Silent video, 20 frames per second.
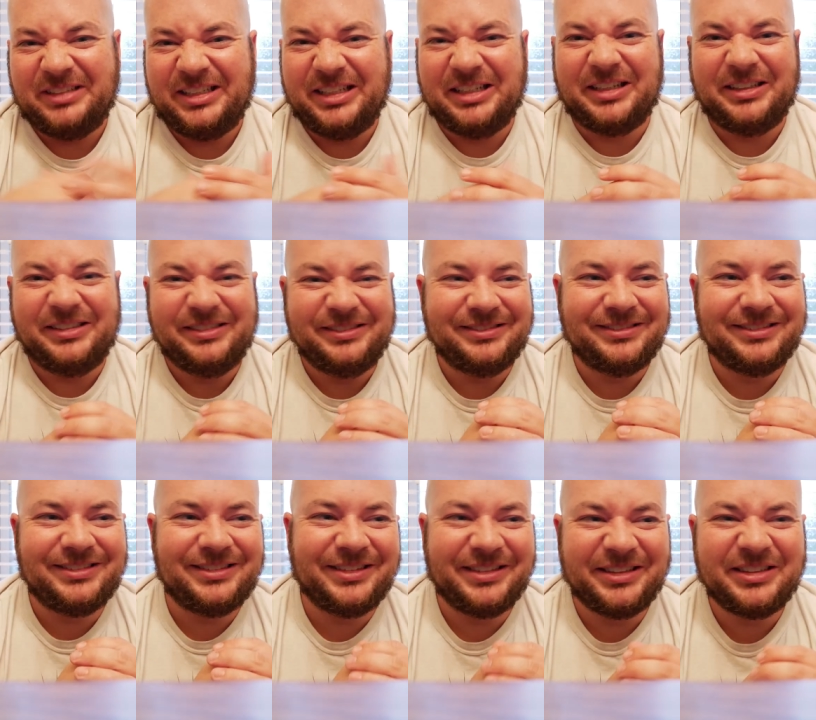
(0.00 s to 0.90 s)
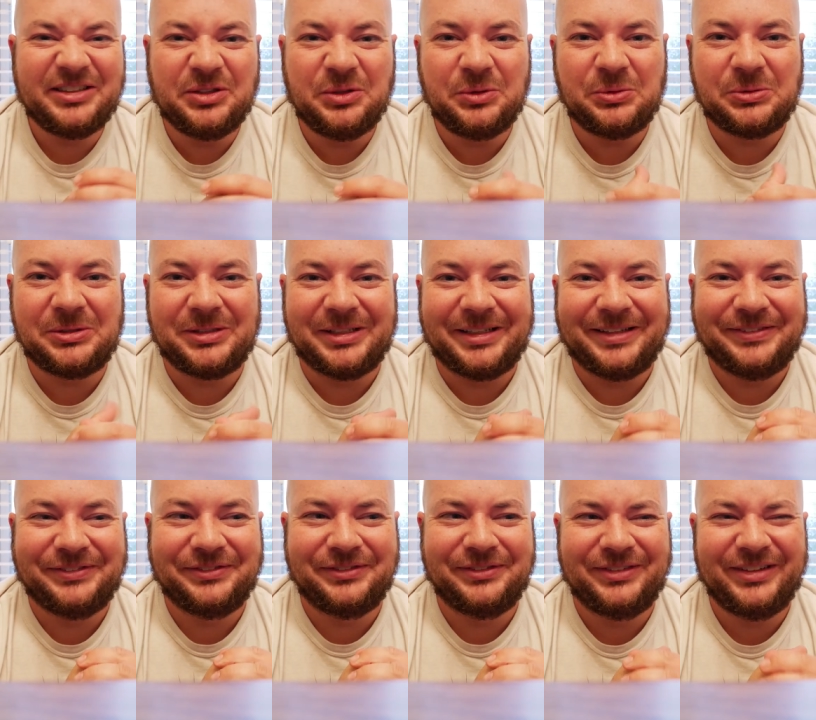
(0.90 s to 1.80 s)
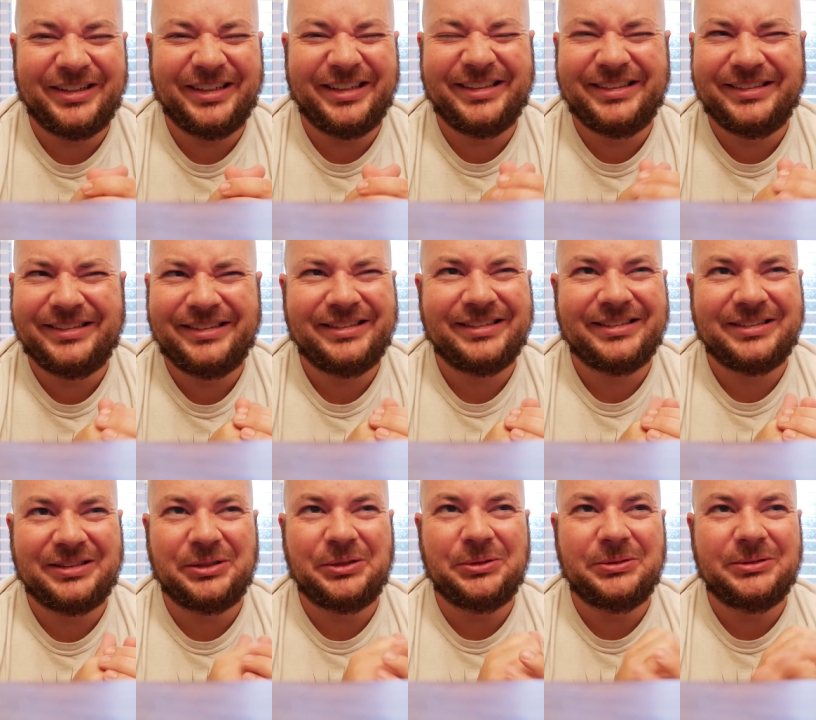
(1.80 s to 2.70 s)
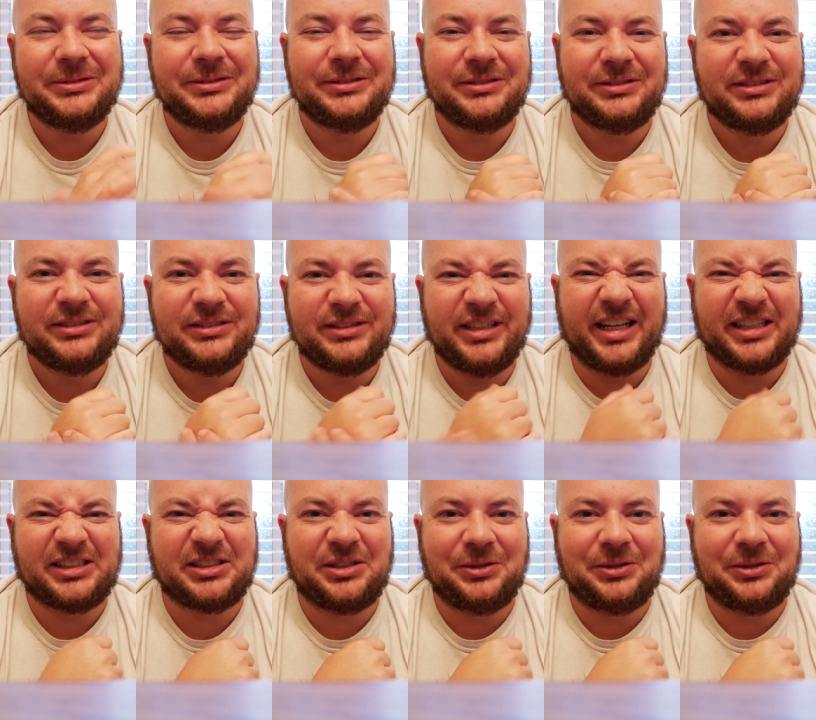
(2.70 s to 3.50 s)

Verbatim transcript: You know, cool stuff, right? Cool? Yeah, it's